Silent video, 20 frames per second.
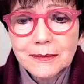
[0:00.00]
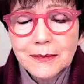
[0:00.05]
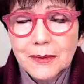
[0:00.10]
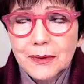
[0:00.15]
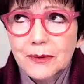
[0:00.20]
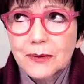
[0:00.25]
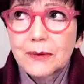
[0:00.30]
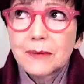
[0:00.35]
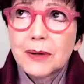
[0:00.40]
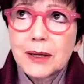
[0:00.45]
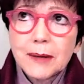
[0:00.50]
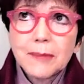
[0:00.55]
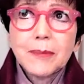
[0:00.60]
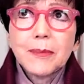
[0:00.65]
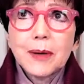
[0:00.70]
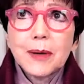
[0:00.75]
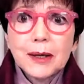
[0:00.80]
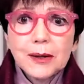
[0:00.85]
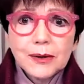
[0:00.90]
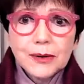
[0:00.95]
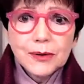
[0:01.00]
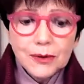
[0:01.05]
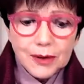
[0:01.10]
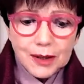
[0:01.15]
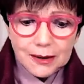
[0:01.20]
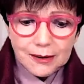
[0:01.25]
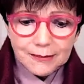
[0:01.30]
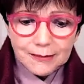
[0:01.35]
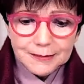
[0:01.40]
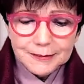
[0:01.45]
Well, yep, I could do that.
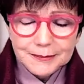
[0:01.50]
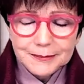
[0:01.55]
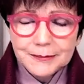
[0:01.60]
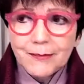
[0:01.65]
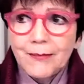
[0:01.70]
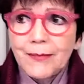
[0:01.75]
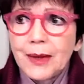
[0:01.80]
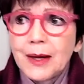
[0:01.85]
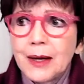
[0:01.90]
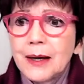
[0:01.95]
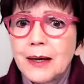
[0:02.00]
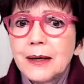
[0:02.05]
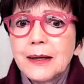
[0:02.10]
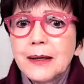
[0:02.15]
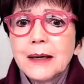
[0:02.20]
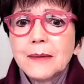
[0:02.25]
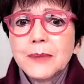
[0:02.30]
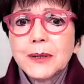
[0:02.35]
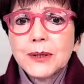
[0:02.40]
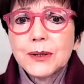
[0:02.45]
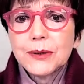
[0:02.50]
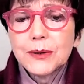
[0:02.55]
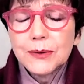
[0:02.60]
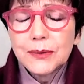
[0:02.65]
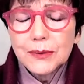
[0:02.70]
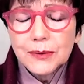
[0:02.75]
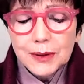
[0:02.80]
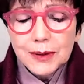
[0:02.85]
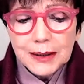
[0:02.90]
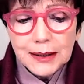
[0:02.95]
Number two,
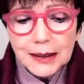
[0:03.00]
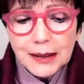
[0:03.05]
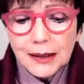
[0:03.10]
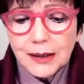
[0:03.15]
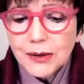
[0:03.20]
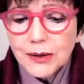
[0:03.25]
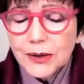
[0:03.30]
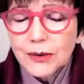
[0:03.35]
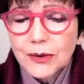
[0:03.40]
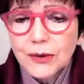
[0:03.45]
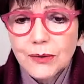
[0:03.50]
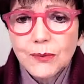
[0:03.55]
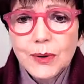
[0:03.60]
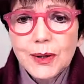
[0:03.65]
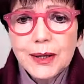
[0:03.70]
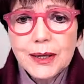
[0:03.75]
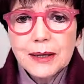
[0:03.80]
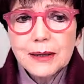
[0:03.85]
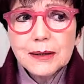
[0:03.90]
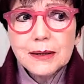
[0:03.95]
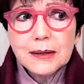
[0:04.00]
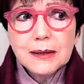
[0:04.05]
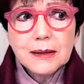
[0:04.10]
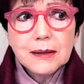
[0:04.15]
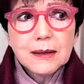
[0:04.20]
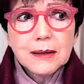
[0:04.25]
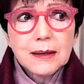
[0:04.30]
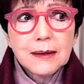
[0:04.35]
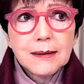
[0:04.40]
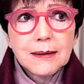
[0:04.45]
get in tune with us.
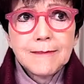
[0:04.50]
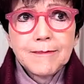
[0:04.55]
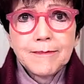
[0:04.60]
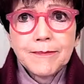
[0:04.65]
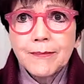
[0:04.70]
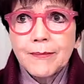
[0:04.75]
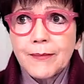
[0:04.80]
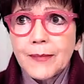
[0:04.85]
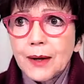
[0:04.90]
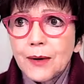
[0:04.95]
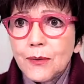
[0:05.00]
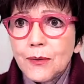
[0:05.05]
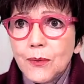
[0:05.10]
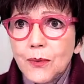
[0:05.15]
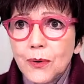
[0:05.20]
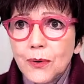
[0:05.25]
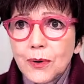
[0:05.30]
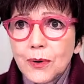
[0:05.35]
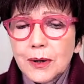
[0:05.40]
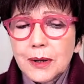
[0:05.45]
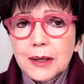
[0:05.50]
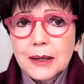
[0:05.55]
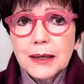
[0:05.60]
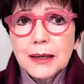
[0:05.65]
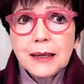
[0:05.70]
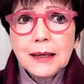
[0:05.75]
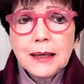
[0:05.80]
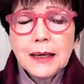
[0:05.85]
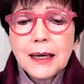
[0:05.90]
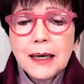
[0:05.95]
Walk
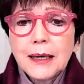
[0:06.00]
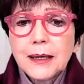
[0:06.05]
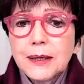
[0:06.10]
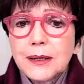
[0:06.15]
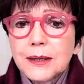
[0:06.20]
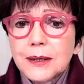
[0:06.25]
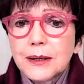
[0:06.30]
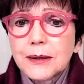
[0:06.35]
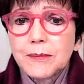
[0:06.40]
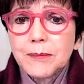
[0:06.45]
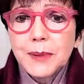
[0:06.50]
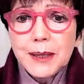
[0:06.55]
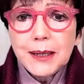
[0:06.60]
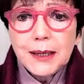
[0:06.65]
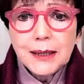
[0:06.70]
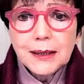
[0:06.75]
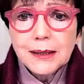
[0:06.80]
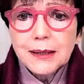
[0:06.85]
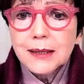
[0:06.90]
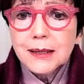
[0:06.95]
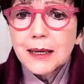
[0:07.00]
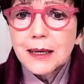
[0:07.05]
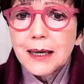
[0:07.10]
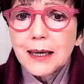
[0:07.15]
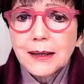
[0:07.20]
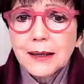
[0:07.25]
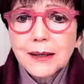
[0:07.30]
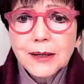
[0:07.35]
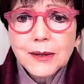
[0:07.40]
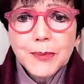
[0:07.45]
in nature, be in
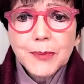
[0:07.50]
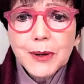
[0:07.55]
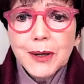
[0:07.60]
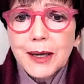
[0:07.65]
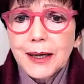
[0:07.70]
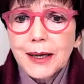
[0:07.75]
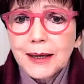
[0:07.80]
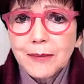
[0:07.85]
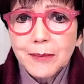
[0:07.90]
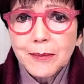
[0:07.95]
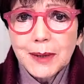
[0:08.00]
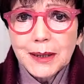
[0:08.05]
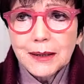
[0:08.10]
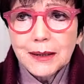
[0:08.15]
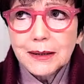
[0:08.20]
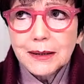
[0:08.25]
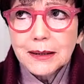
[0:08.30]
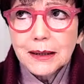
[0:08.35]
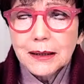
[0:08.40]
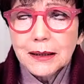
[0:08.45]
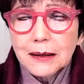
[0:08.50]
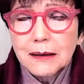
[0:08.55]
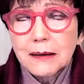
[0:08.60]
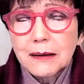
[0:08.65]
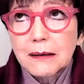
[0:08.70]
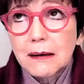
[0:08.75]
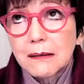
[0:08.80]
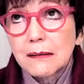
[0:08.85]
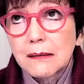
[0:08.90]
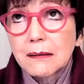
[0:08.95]
silence, pray, meditate.
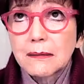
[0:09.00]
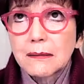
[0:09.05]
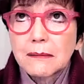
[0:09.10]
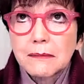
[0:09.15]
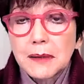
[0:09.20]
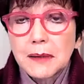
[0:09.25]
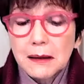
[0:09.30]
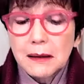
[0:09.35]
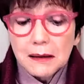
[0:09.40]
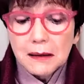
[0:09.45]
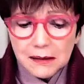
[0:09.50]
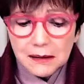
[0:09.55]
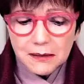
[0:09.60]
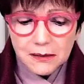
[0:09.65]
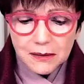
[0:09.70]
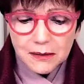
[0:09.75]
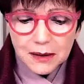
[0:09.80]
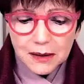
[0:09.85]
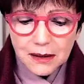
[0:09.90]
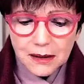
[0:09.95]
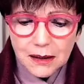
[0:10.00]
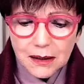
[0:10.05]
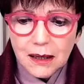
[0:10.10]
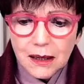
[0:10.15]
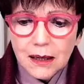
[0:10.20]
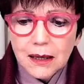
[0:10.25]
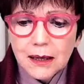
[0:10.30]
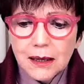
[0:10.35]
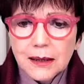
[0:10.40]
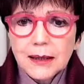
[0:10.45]
Oh, yeah, I could do that.
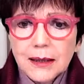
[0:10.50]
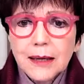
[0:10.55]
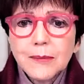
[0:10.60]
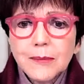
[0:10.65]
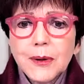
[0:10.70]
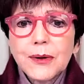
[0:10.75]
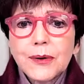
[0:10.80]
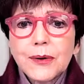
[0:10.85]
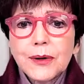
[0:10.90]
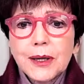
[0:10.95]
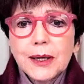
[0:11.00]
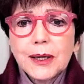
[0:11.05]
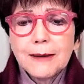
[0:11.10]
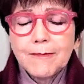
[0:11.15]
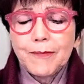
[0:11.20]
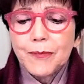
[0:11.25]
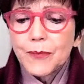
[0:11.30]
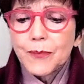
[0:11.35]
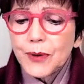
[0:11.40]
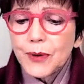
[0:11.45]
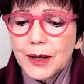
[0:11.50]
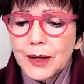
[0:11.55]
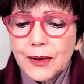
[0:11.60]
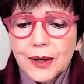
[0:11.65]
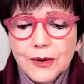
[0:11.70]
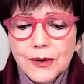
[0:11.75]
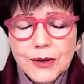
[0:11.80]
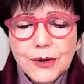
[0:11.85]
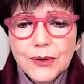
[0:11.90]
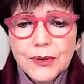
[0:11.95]
Number three, bring
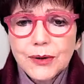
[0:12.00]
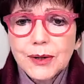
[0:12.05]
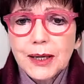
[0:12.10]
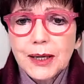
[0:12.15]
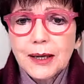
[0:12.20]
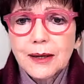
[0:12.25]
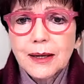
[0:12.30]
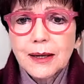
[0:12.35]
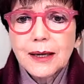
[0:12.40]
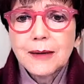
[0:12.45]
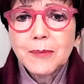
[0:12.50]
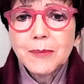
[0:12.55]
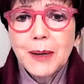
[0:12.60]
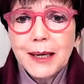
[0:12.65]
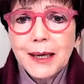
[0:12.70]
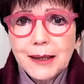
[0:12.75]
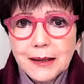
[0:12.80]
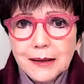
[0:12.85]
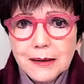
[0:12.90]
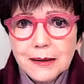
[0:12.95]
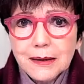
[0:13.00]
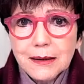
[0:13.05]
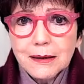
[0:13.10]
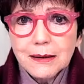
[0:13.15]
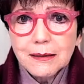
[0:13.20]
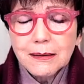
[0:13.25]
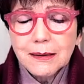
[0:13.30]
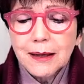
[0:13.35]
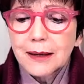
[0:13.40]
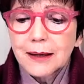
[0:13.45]
those two together and paint us.
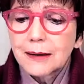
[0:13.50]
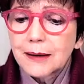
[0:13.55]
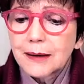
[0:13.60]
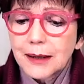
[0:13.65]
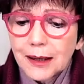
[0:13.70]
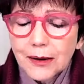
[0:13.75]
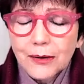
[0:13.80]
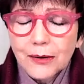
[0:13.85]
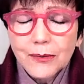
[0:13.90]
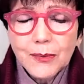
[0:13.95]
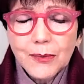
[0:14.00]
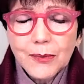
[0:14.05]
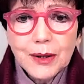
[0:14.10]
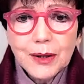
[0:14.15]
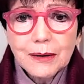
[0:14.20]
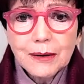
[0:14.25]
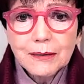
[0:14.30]
Now get on with it.